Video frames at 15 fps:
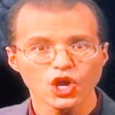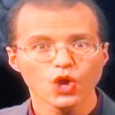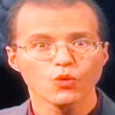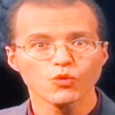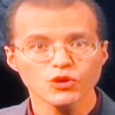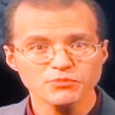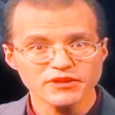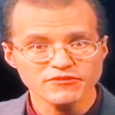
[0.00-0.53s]

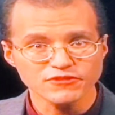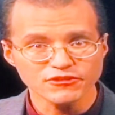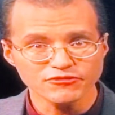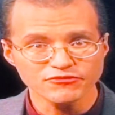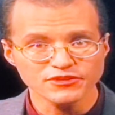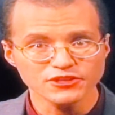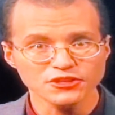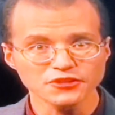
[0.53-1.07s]
would be
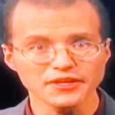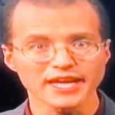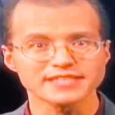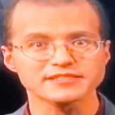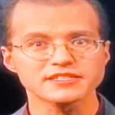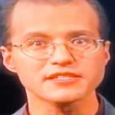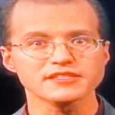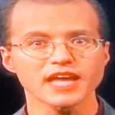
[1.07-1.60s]
fulfilled
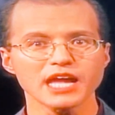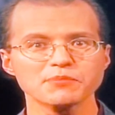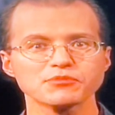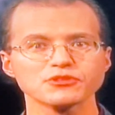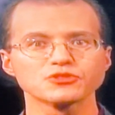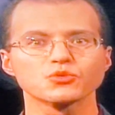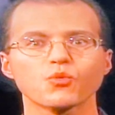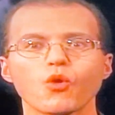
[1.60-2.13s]
as
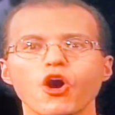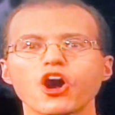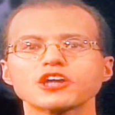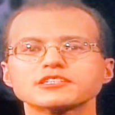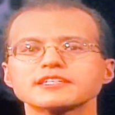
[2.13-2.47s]
disciples walked